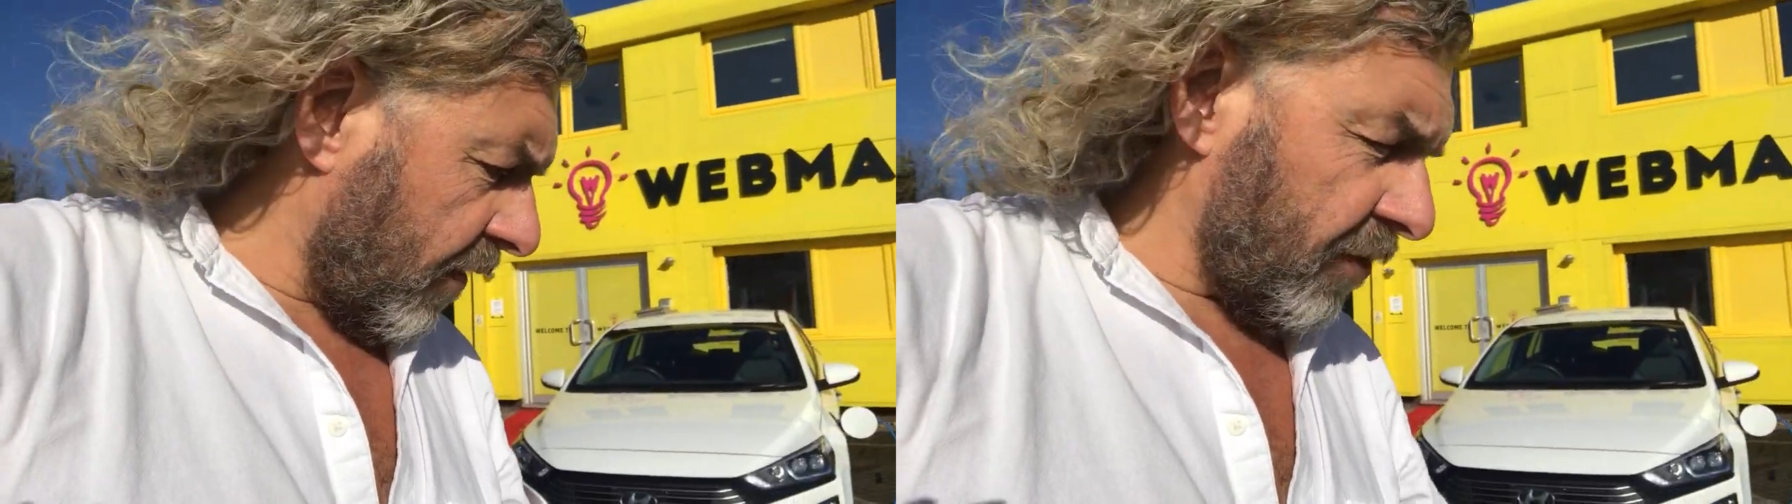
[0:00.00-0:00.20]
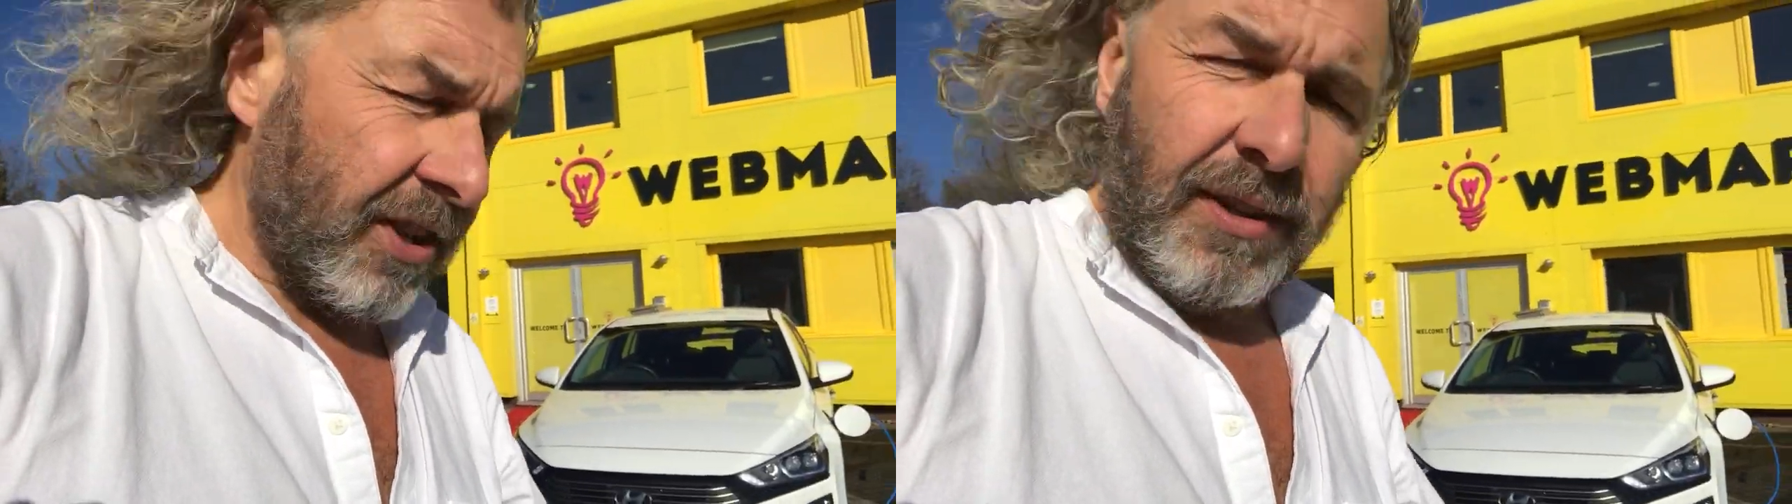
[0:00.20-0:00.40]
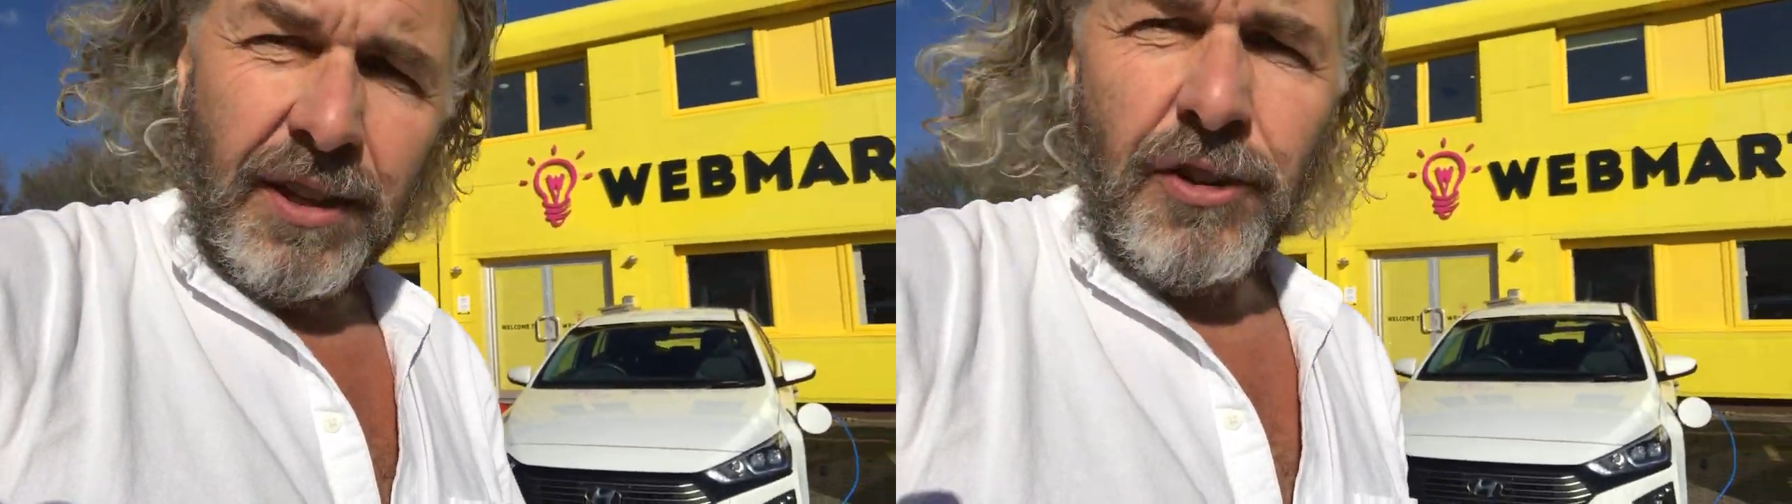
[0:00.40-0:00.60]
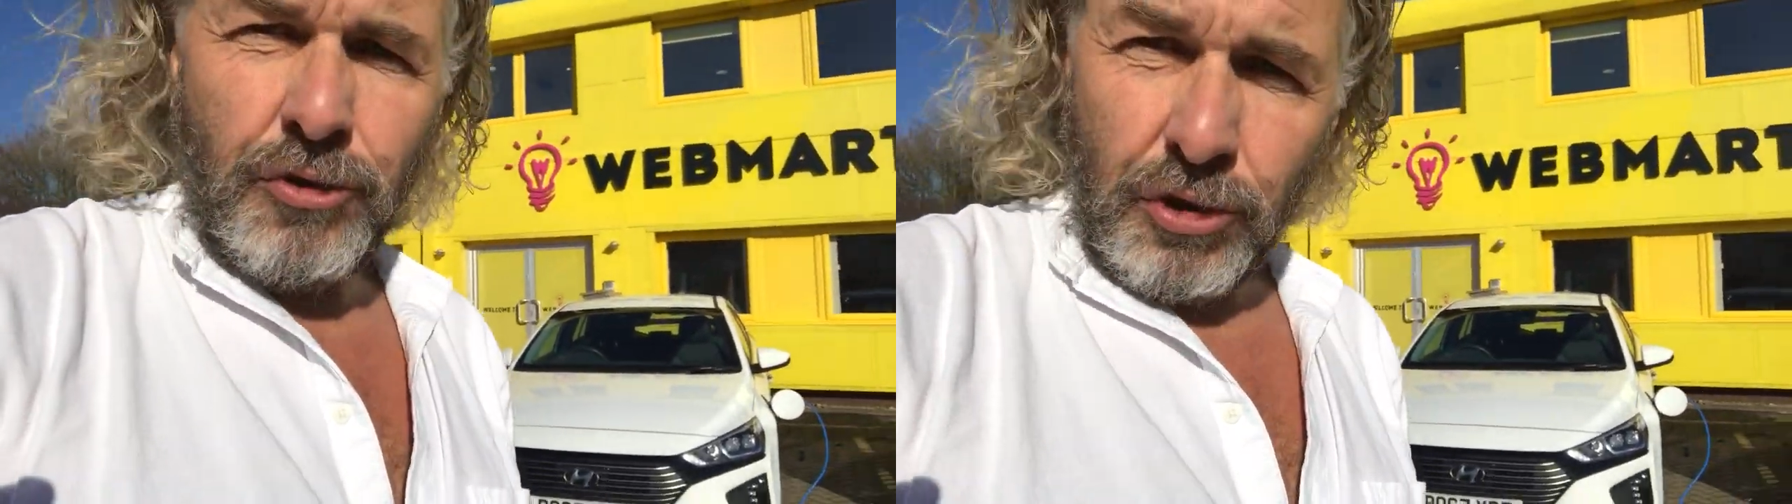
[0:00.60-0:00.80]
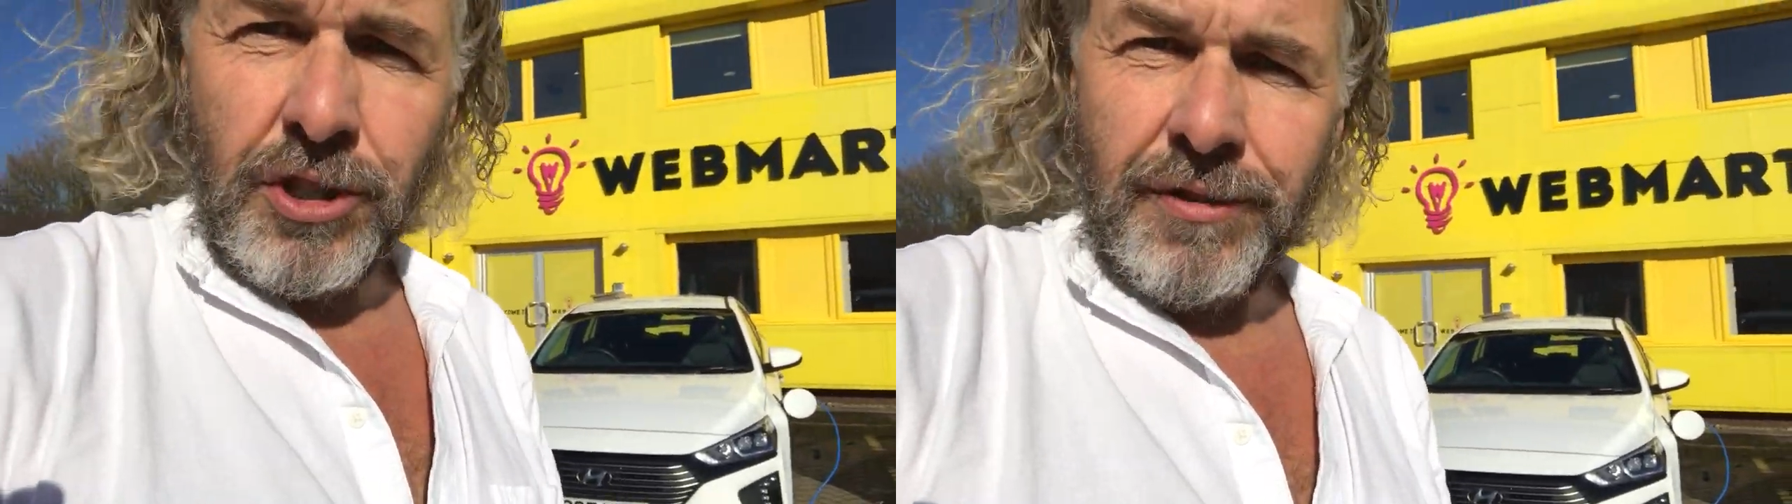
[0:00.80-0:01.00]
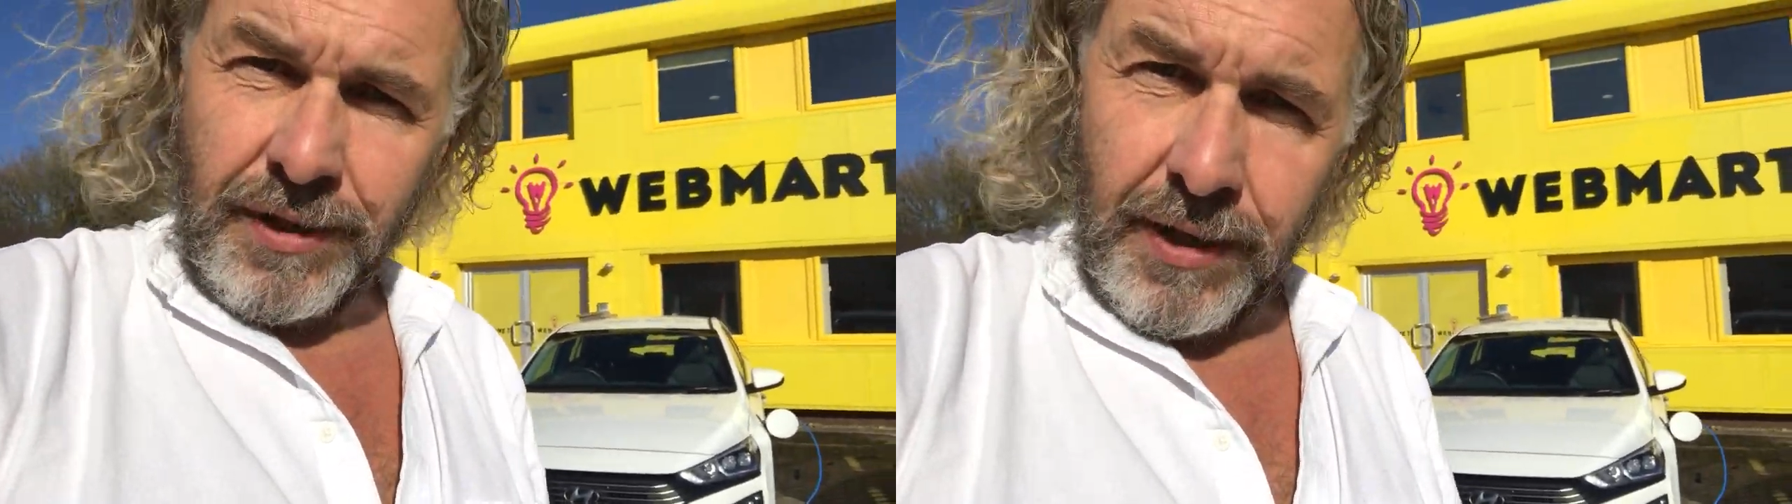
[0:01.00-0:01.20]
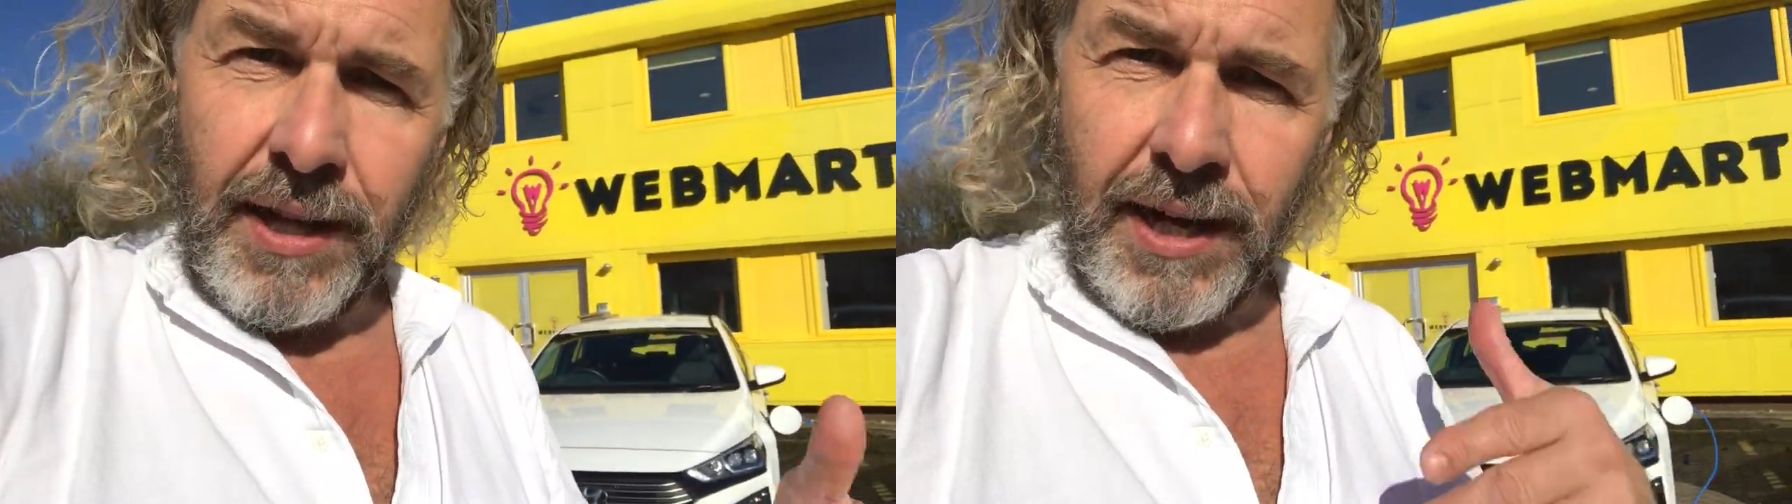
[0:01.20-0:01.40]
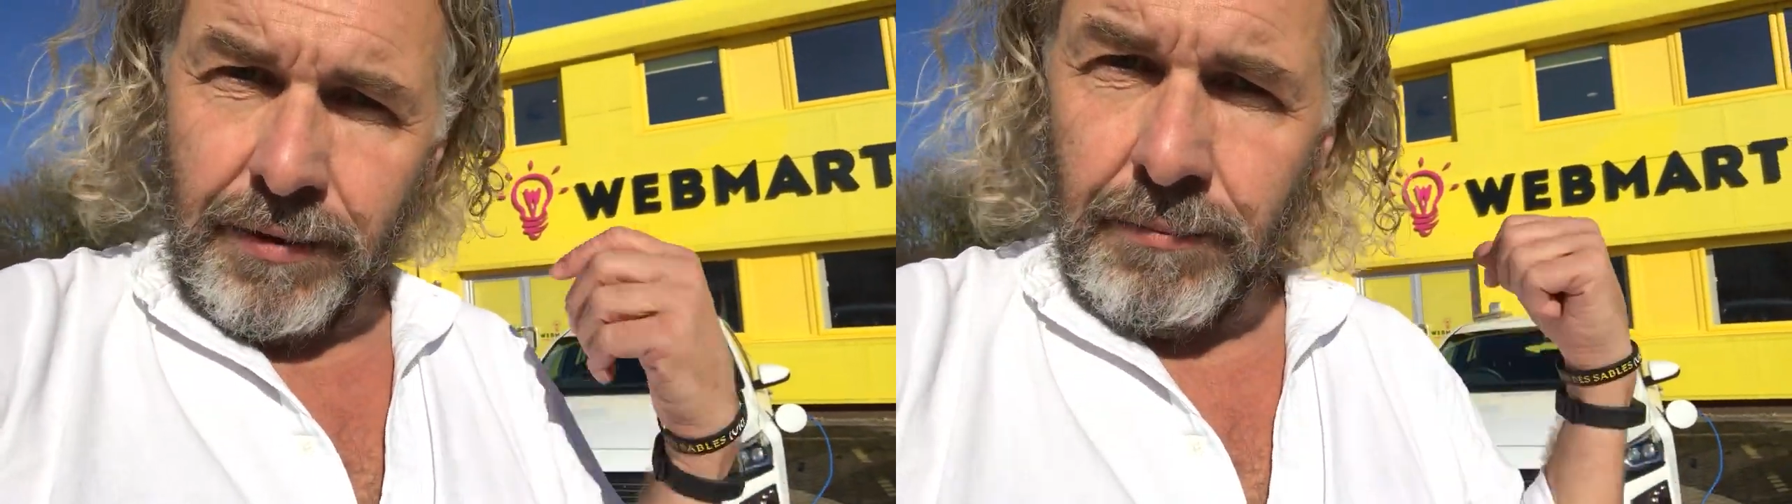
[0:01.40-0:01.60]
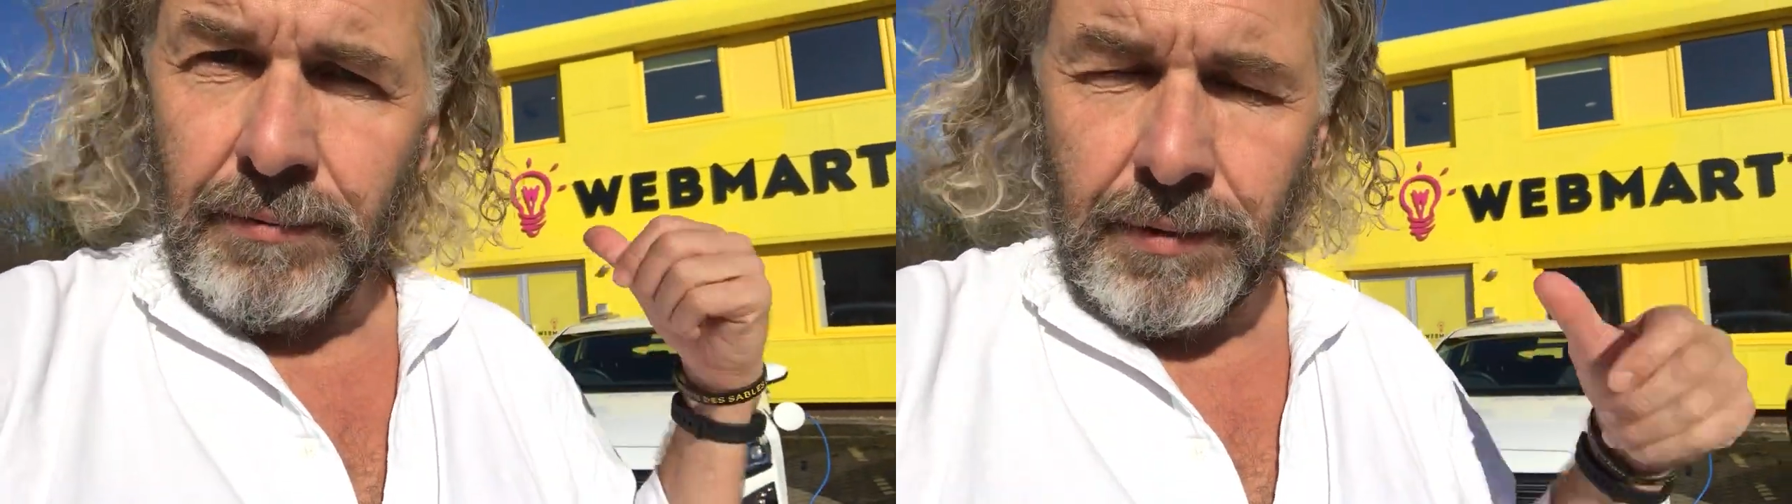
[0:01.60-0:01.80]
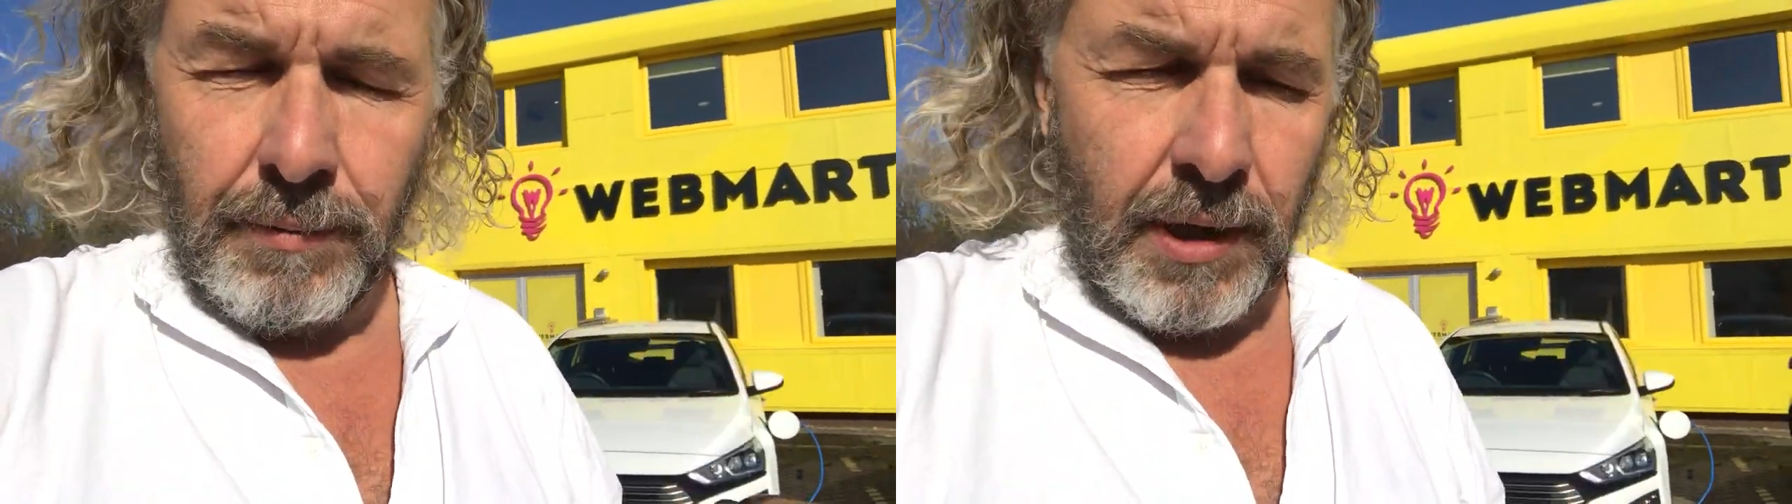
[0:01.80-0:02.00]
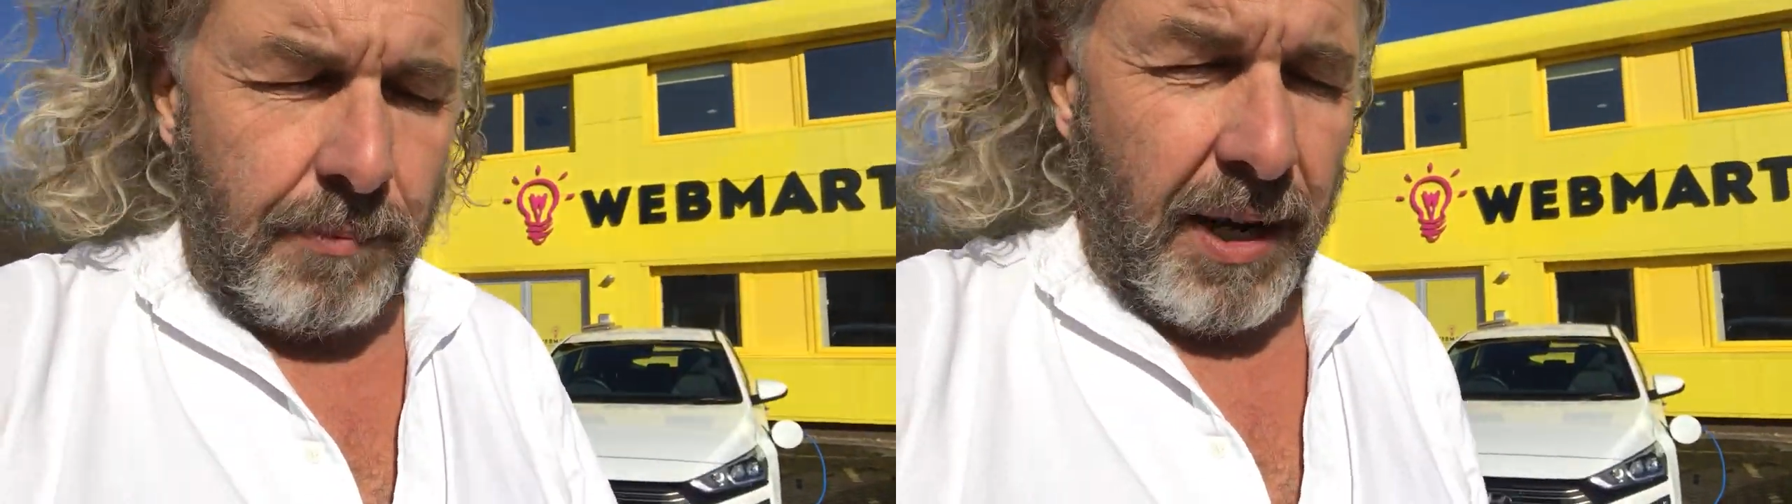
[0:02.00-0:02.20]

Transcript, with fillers: obviously the instructions are in there and uh,